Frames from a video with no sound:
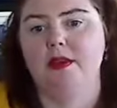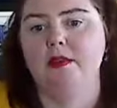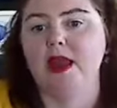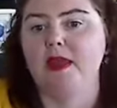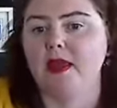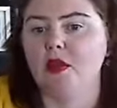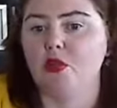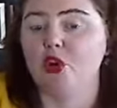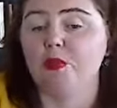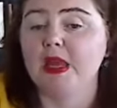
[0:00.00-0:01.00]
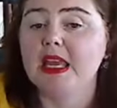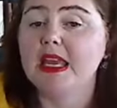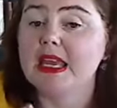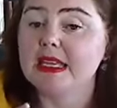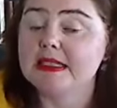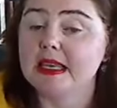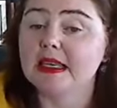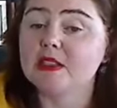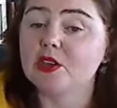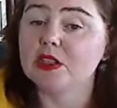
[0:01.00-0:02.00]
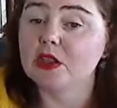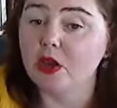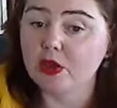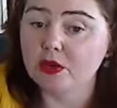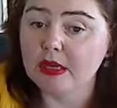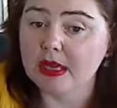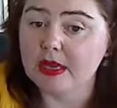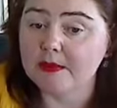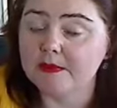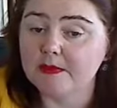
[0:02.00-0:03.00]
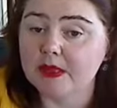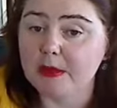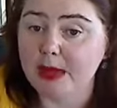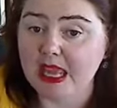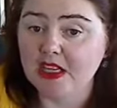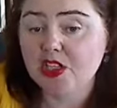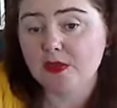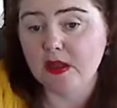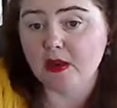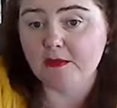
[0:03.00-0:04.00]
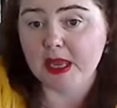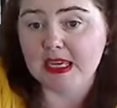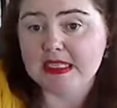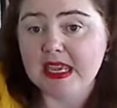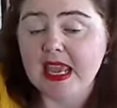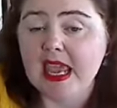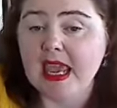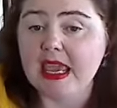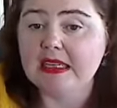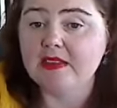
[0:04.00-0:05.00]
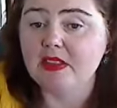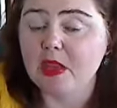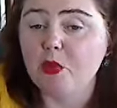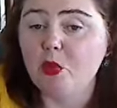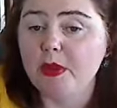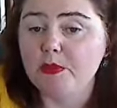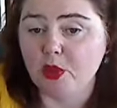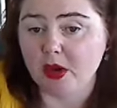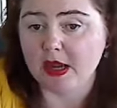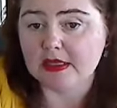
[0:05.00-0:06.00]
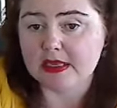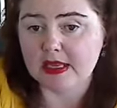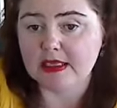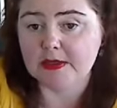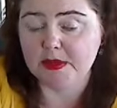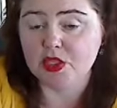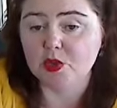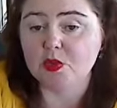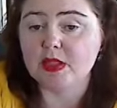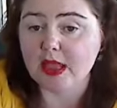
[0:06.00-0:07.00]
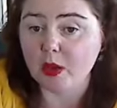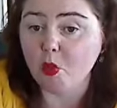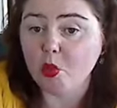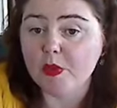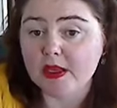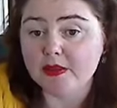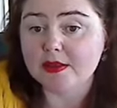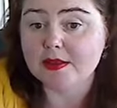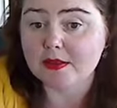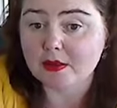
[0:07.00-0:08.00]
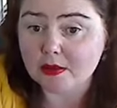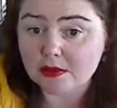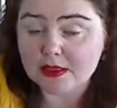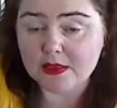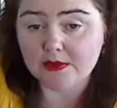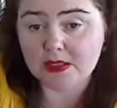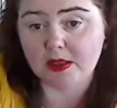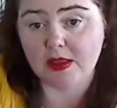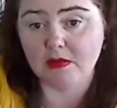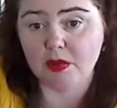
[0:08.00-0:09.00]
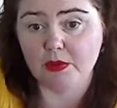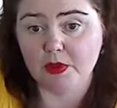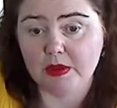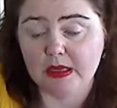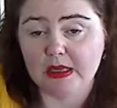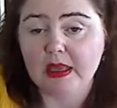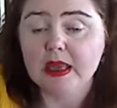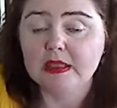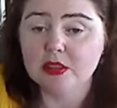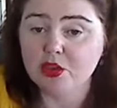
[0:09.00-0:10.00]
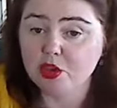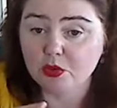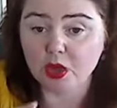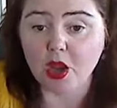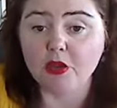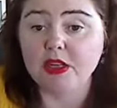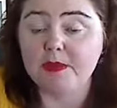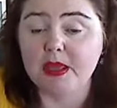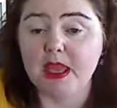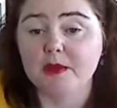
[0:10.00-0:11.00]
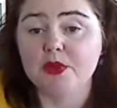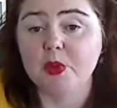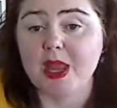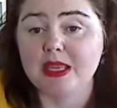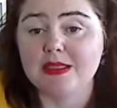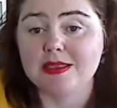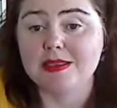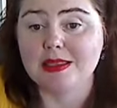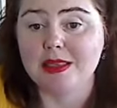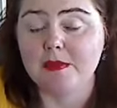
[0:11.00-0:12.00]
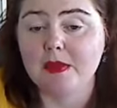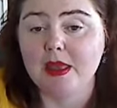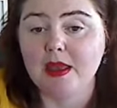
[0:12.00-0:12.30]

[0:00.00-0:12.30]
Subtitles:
about that group is that it's got its own page that I've made, and there will be products and specials that will be exclusive to that group only. So you will only be able to access them